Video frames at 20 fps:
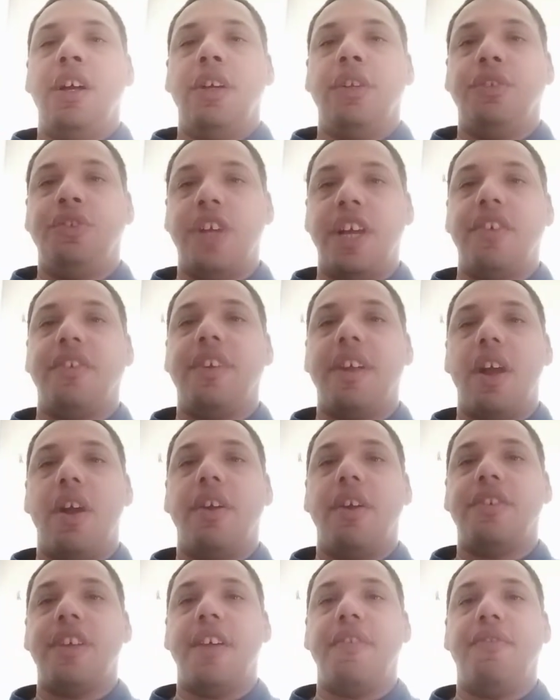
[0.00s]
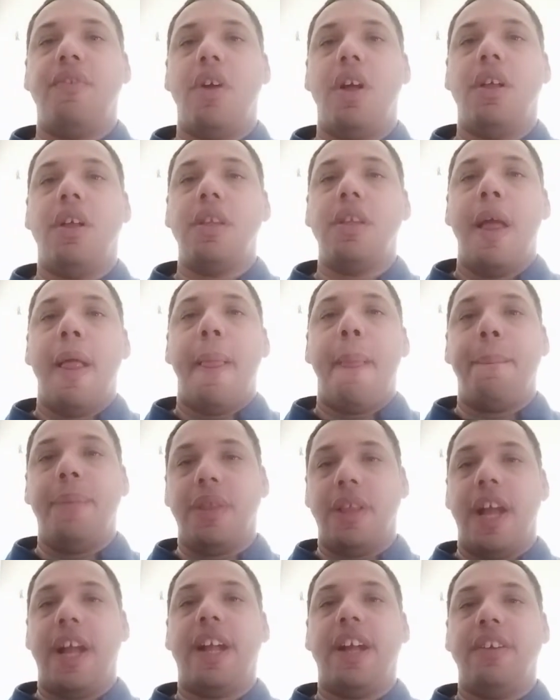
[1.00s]
Jason Garrett's at fault,
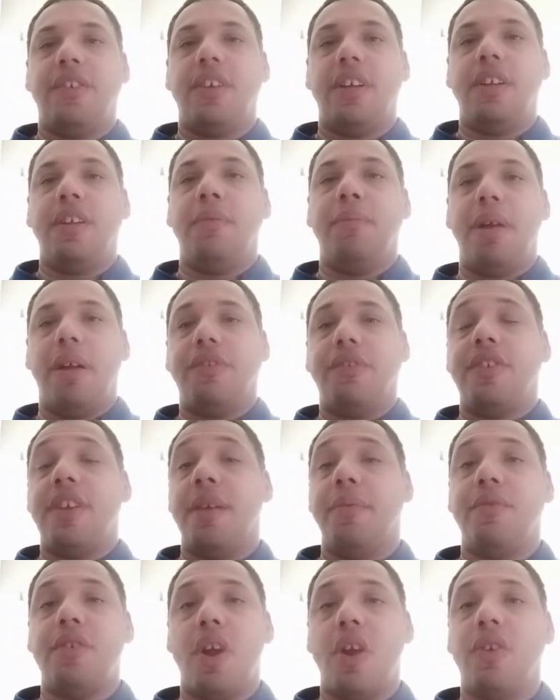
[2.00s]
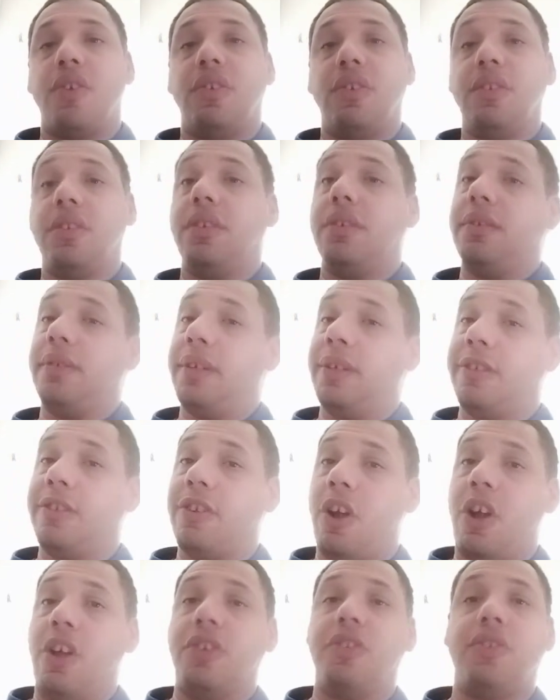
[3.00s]
but like I said about Sam Darnold, it's
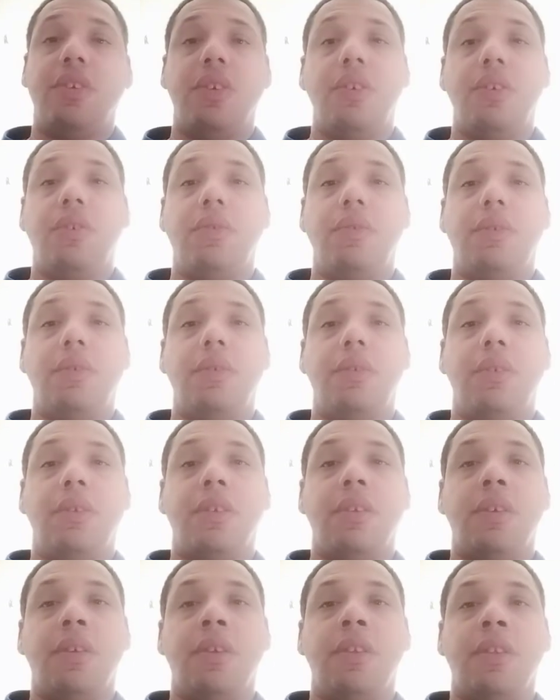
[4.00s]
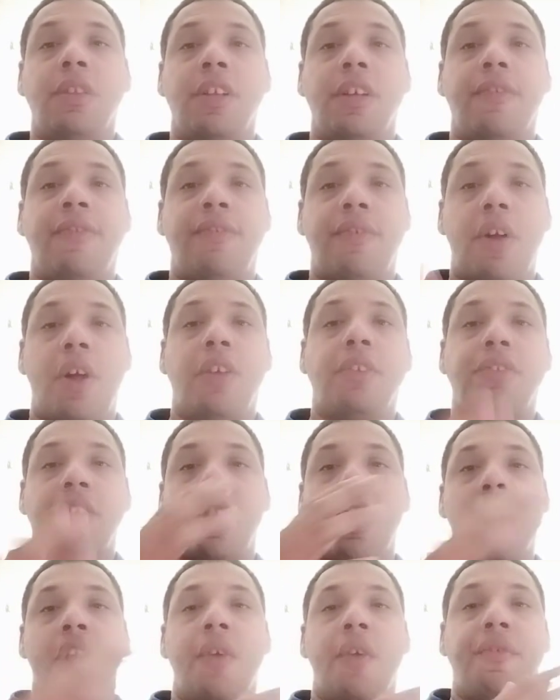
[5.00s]
also the fault
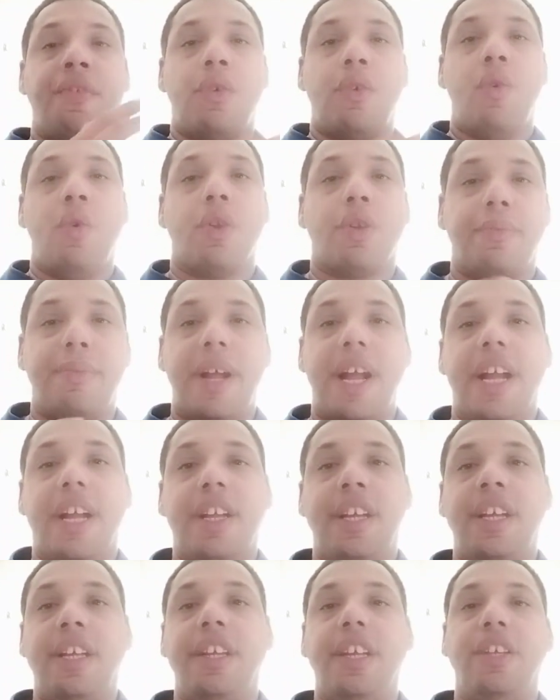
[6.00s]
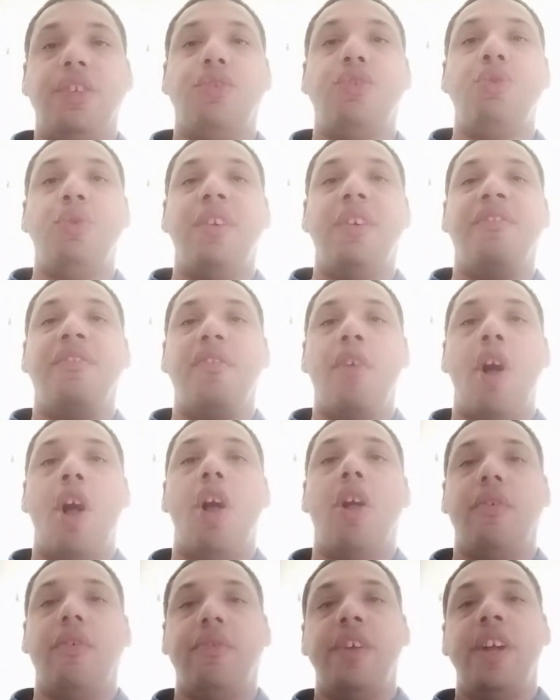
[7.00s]
of the quarterback. He needs to
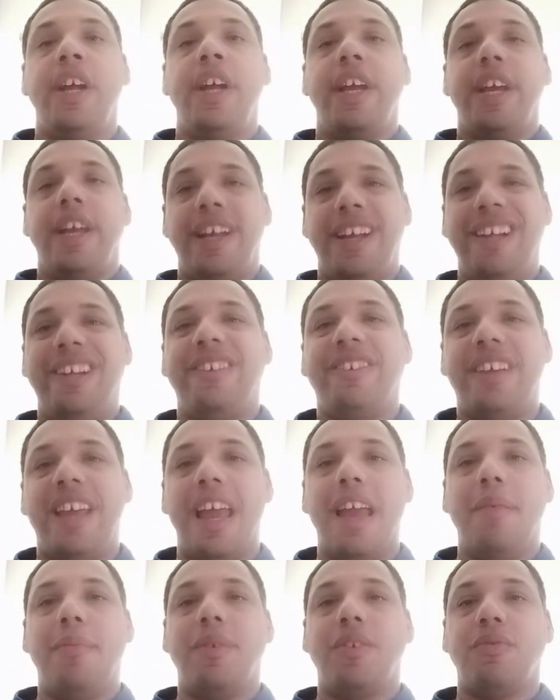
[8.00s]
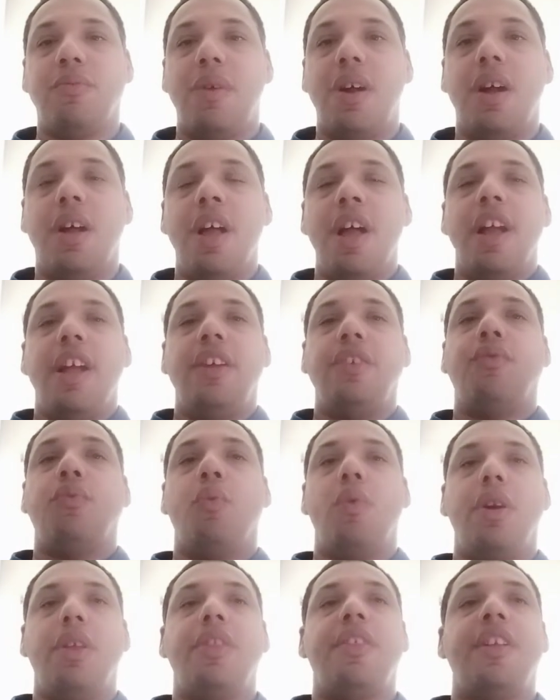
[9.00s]
evolve his game as well. It's
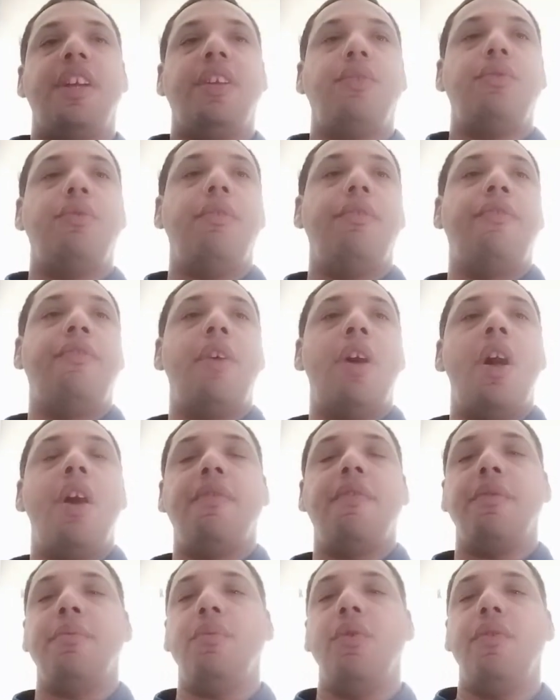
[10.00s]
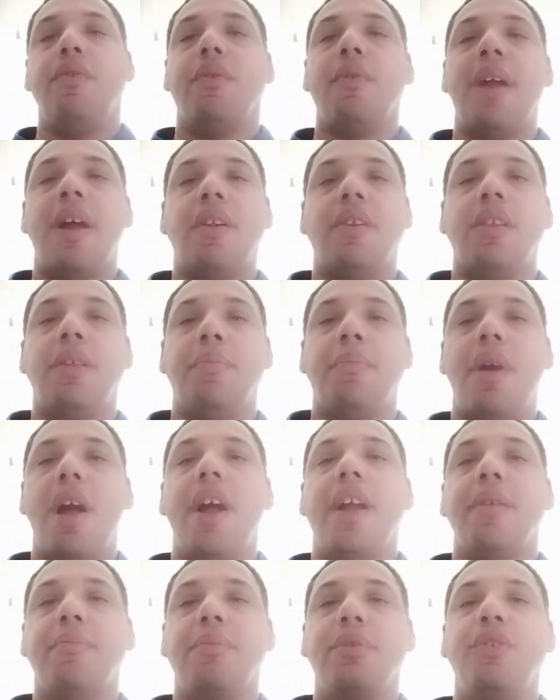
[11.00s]
one thing to evolve and move around in the
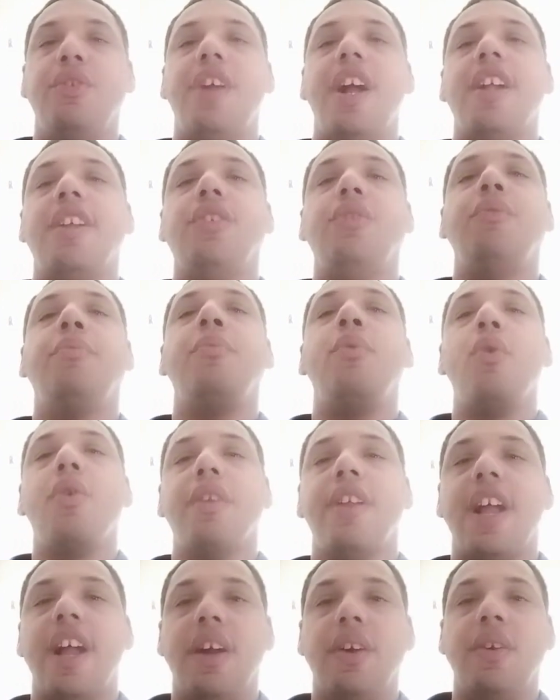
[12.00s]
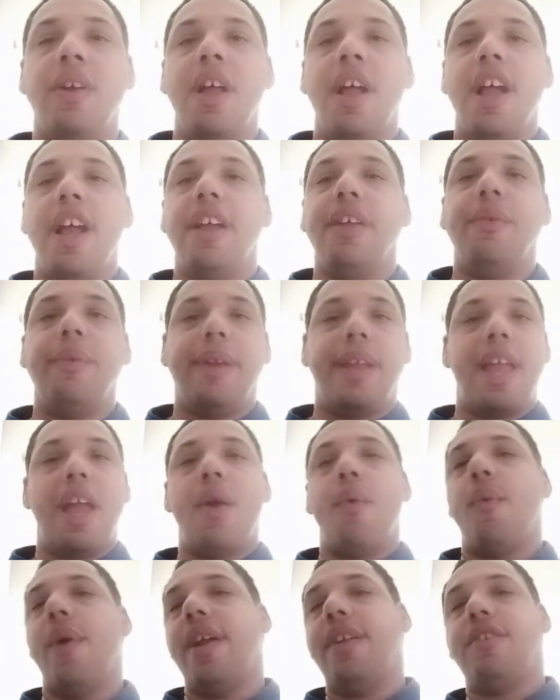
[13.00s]
pocket, but you got to do more now. And we
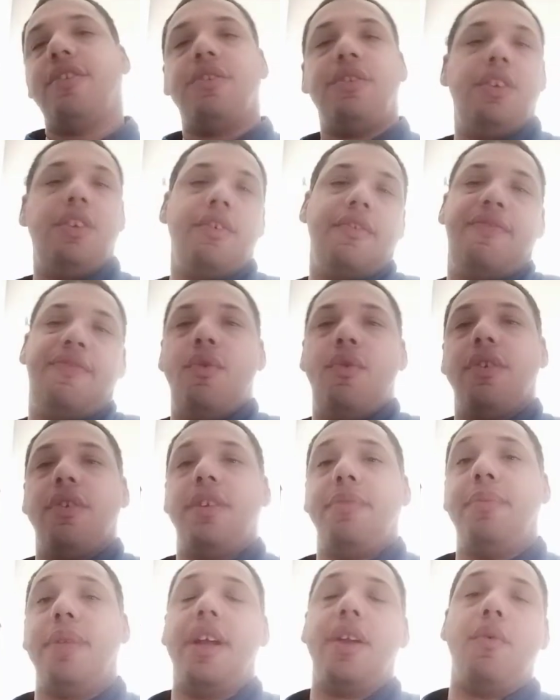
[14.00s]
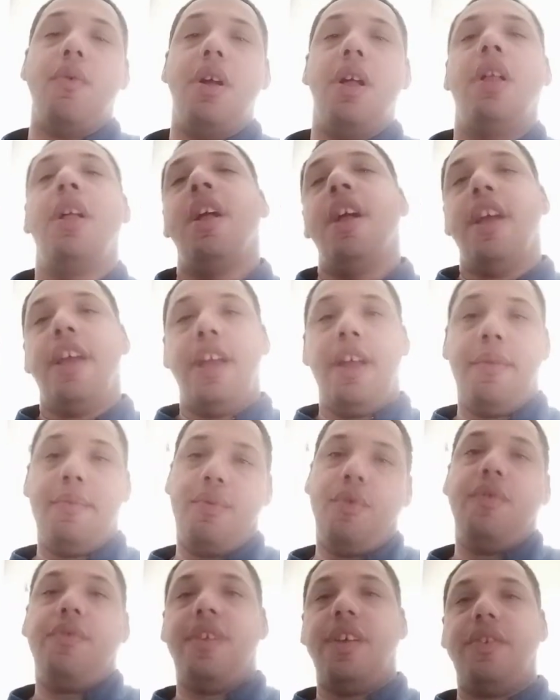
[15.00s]
can't wait till year 4 to be like, well, he
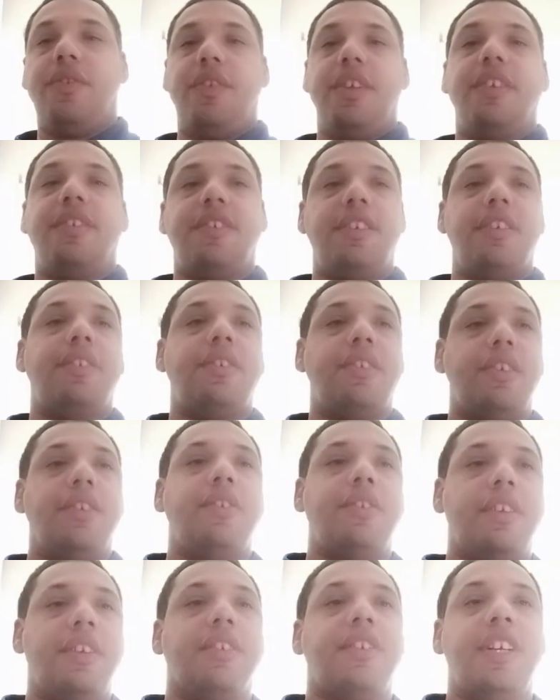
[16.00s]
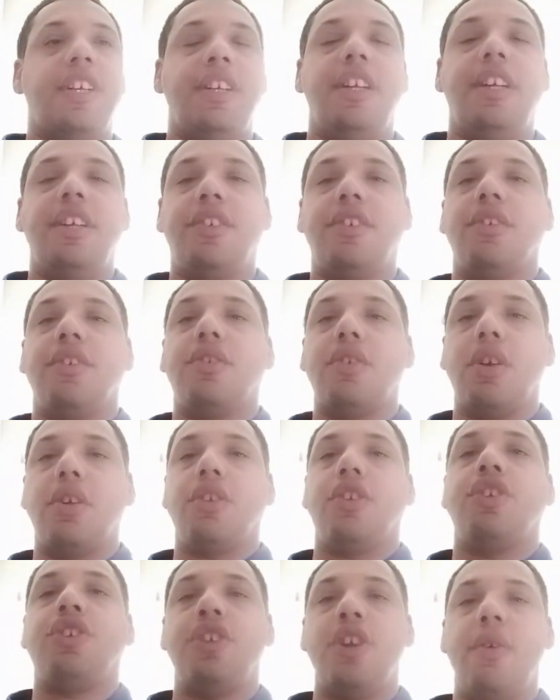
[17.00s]
improved this. He needs to
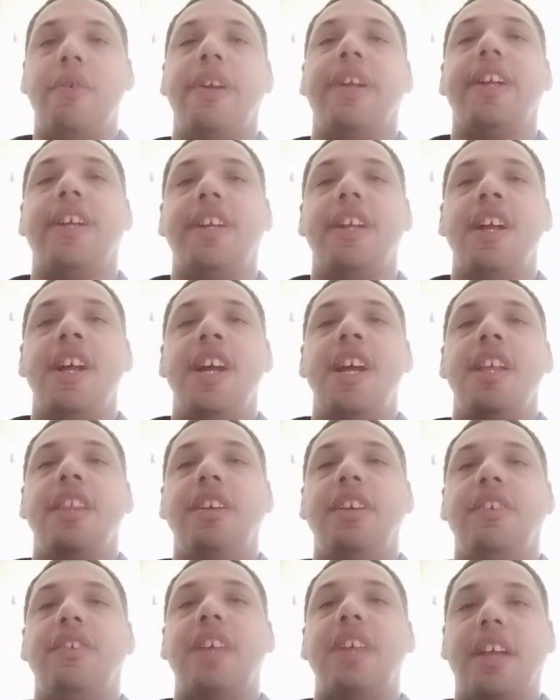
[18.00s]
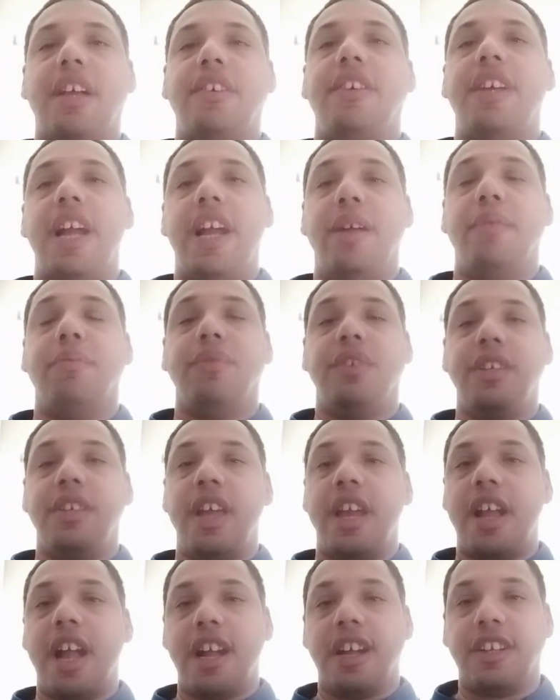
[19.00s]
start showing it these next games.
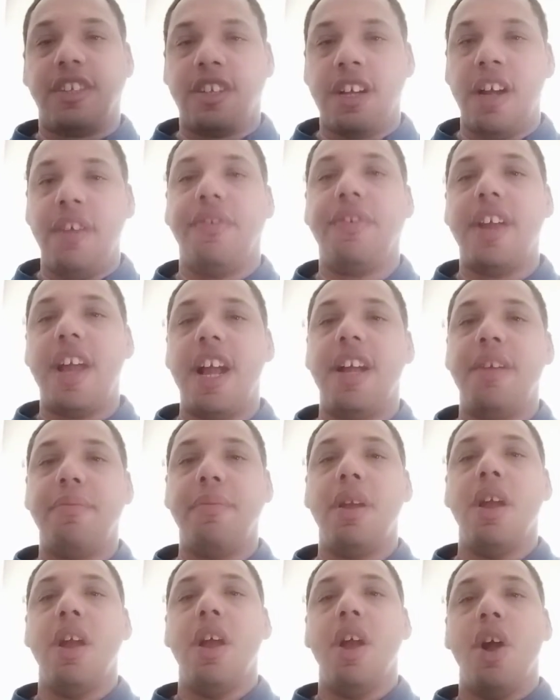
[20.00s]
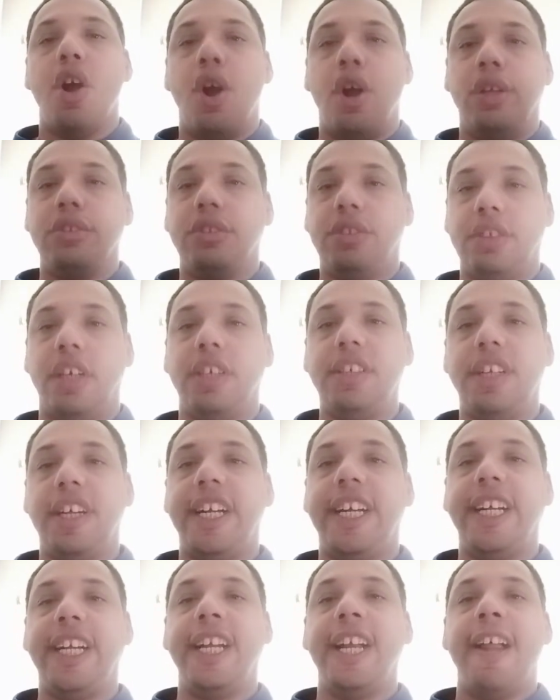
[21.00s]
They got a tough game on
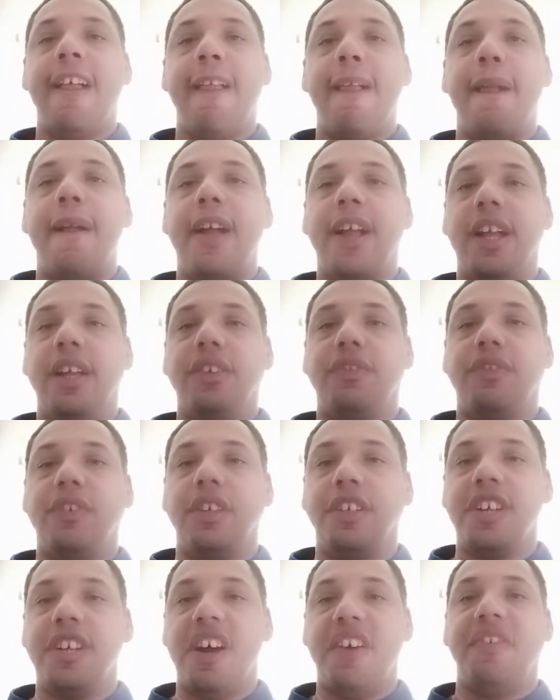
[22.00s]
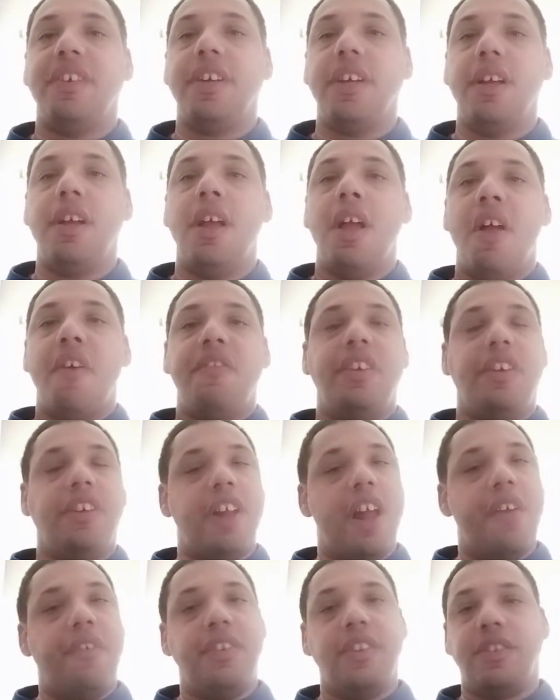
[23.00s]
Sunday against Philadelphia.
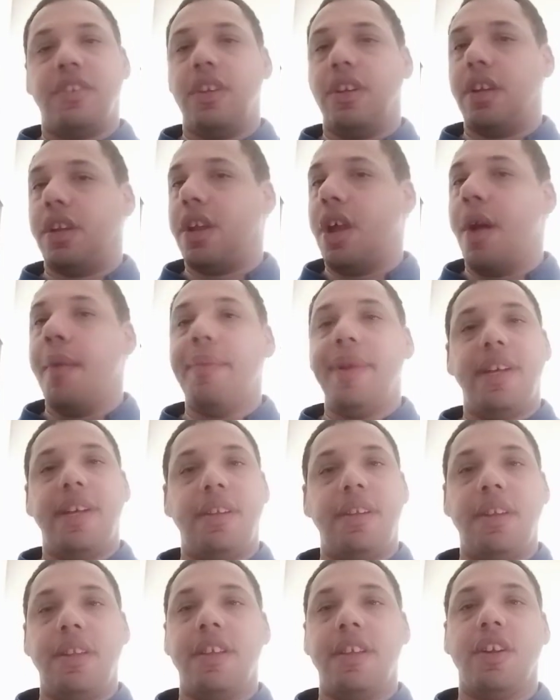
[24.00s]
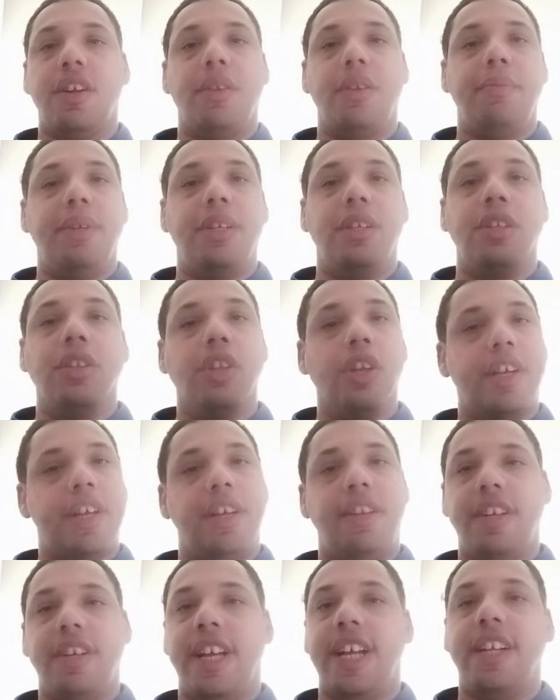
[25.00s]
Philadelphia's going to come in. They're going to be
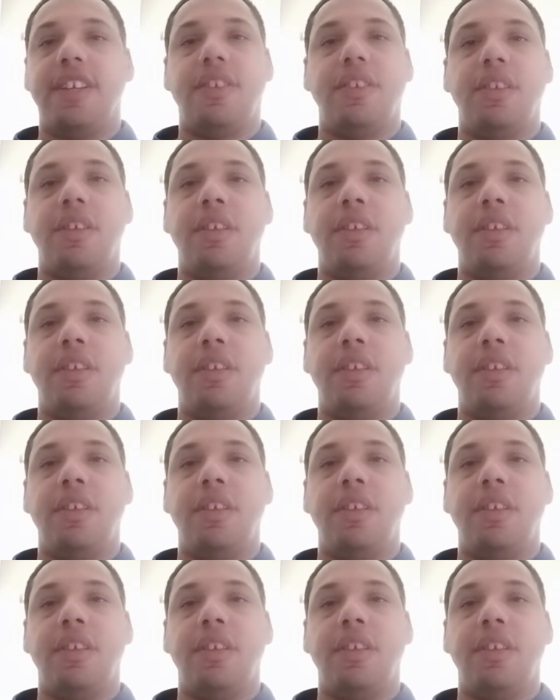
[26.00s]
looking to get